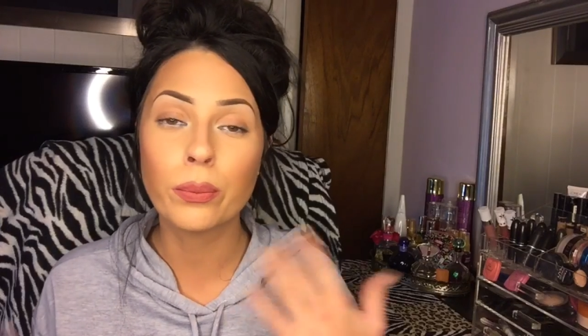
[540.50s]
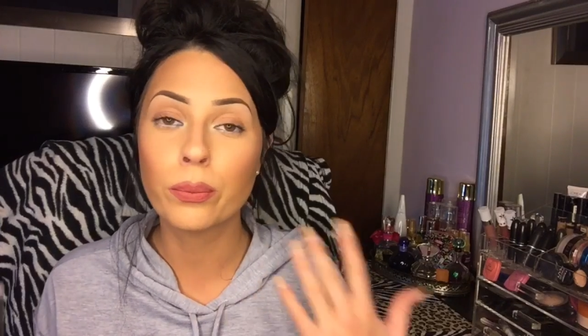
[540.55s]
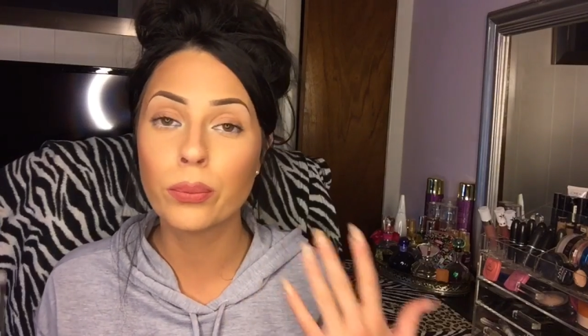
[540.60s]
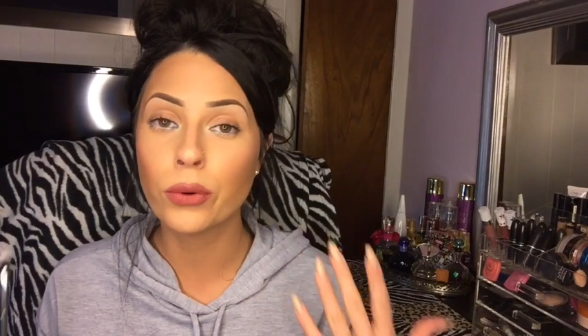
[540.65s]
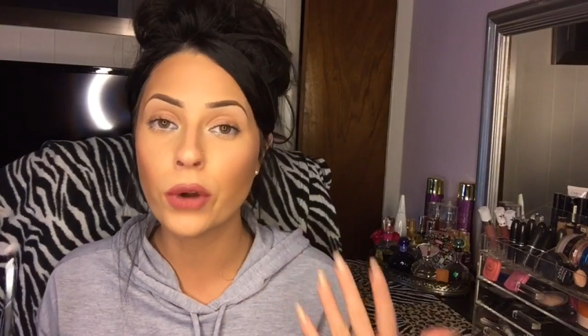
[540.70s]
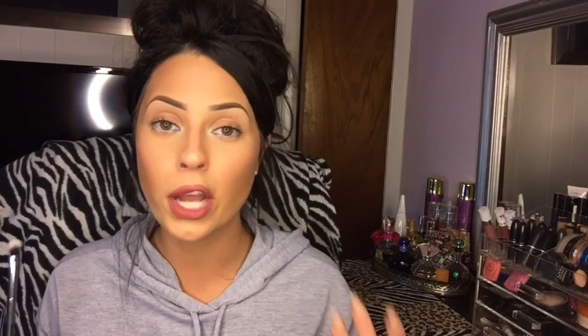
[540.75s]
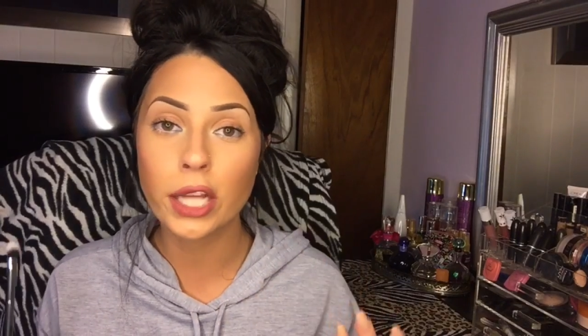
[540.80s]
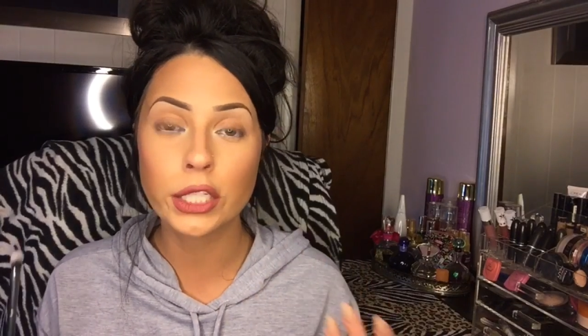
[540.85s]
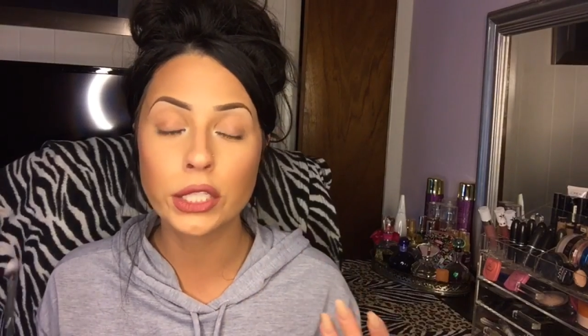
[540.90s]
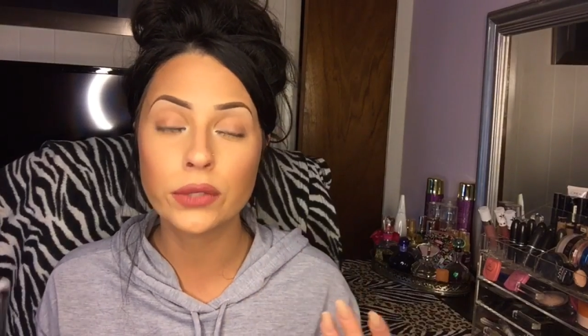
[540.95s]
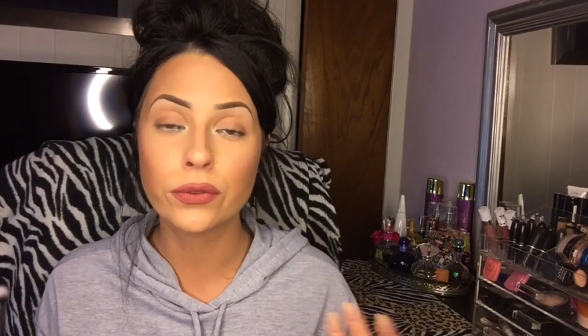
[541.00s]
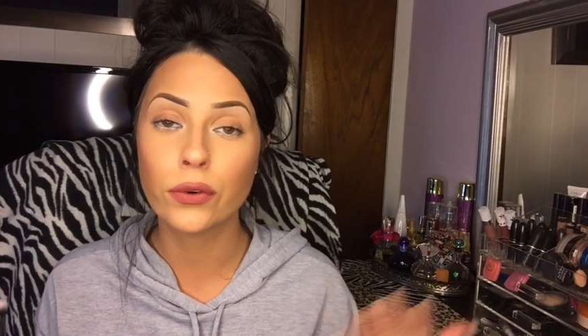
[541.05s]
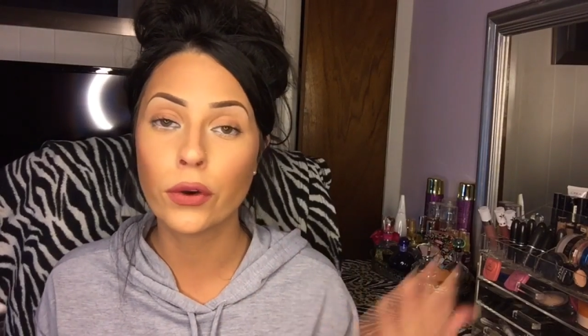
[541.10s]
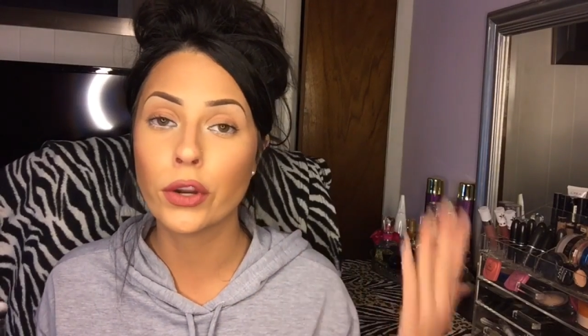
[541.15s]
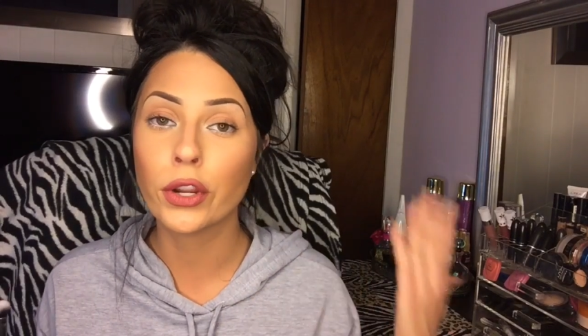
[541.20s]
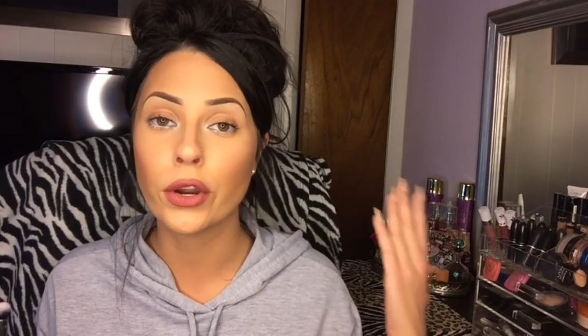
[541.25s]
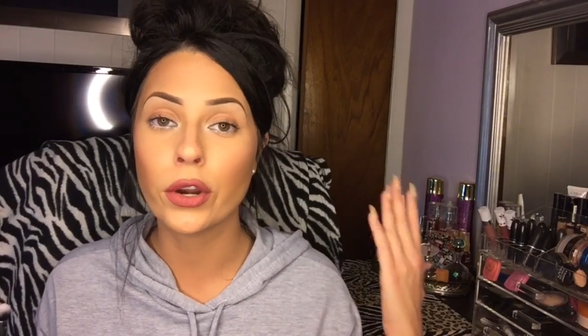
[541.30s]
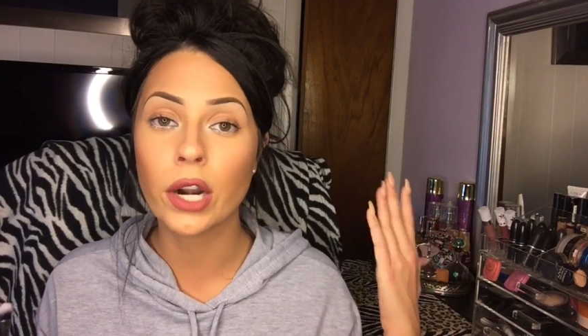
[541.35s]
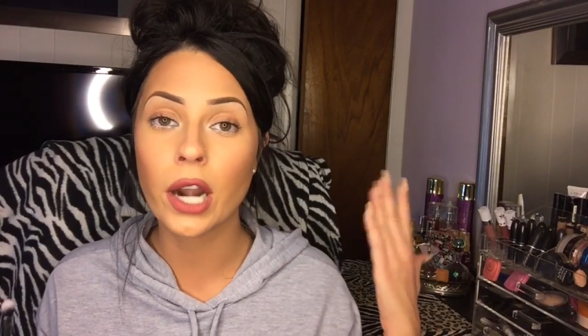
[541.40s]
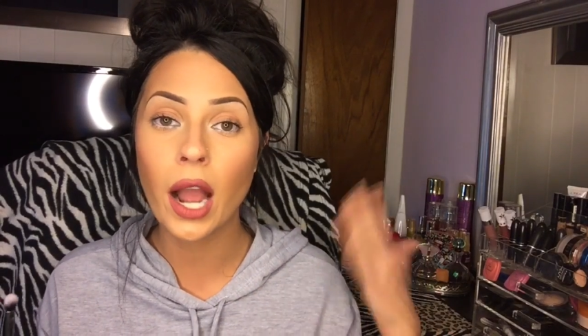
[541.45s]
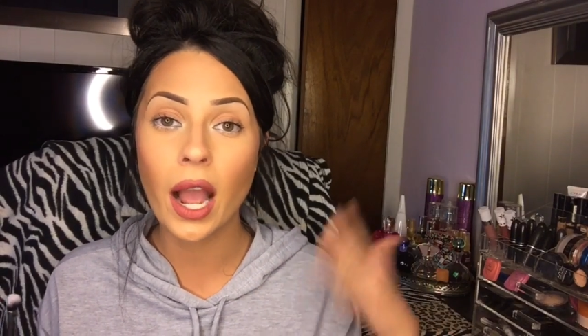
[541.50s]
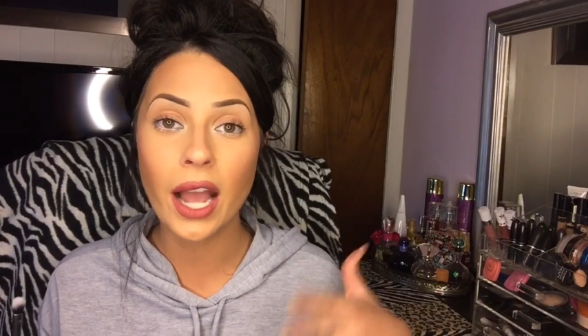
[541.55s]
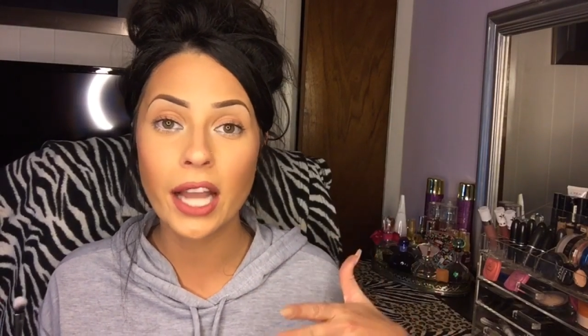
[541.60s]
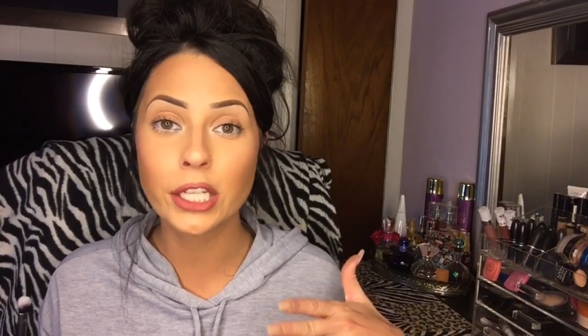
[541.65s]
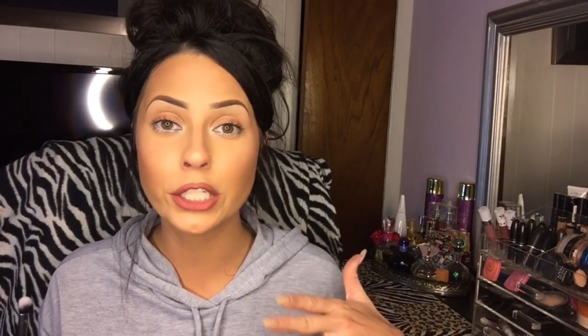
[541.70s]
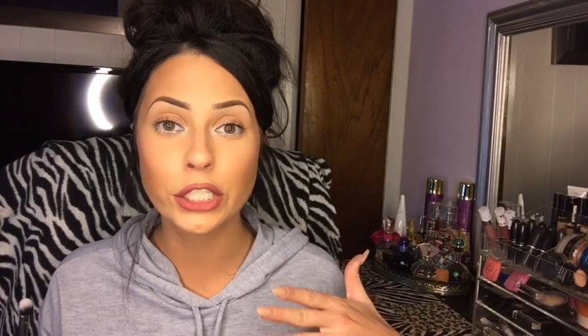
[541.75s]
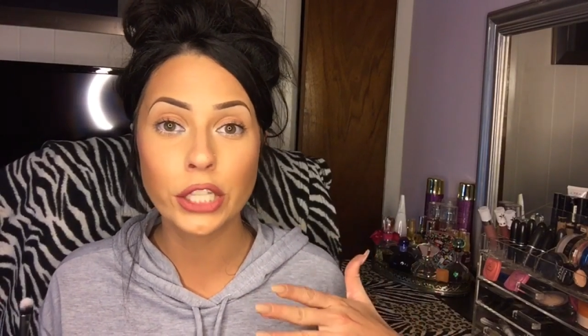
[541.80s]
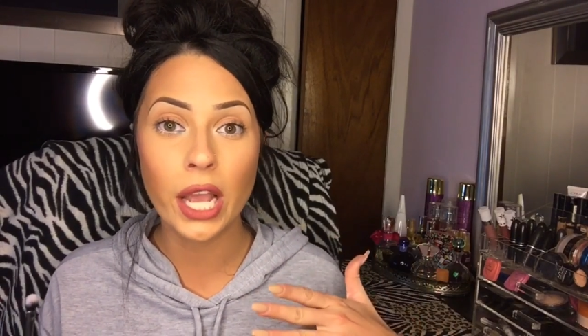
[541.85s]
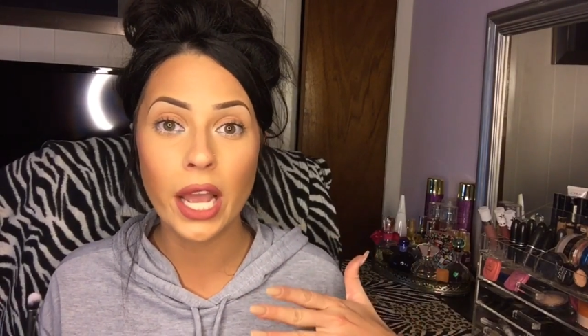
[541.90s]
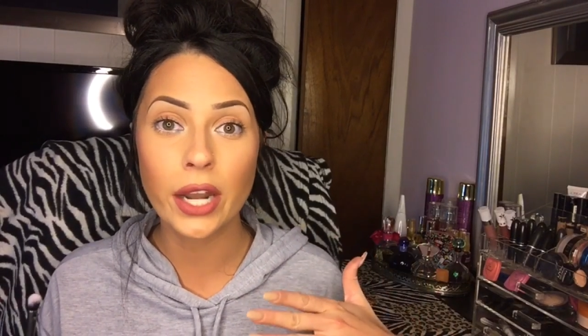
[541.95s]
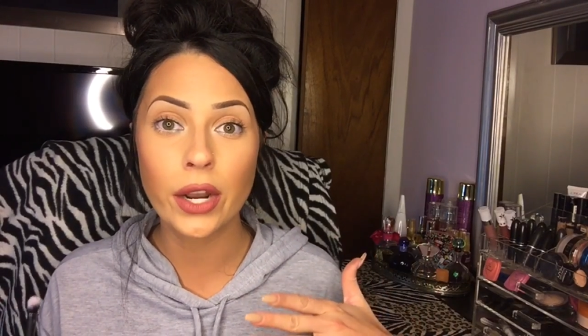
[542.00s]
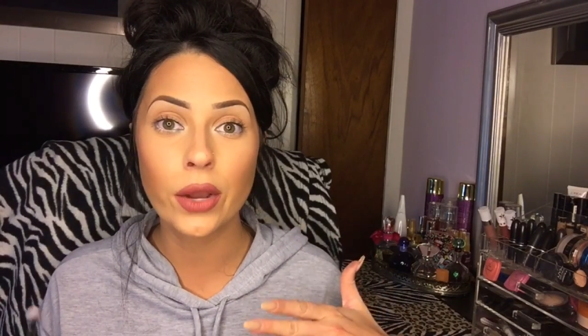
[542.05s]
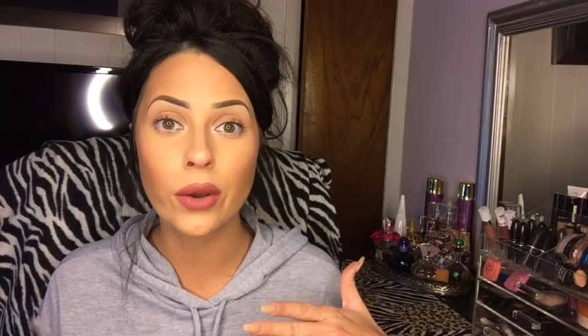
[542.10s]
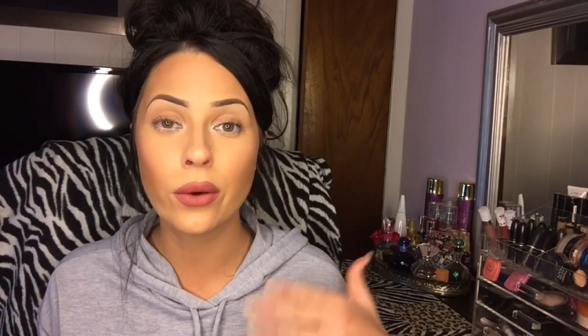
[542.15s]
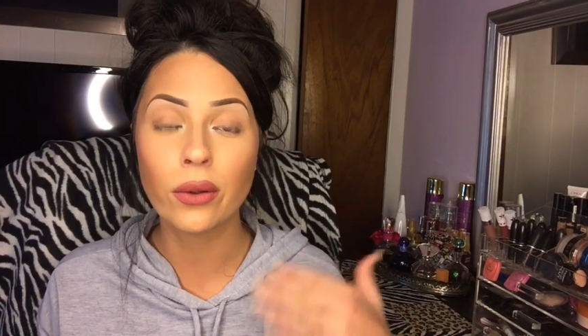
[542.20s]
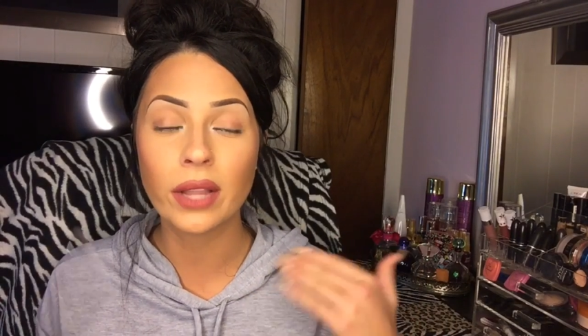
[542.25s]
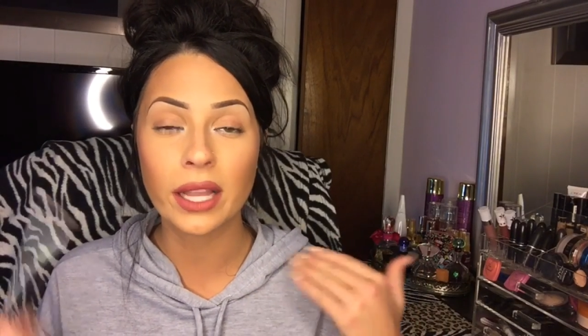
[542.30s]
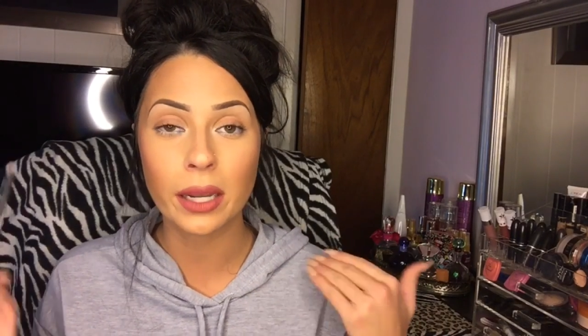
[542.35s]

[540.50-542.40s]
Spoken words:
brush for your eyeshadow,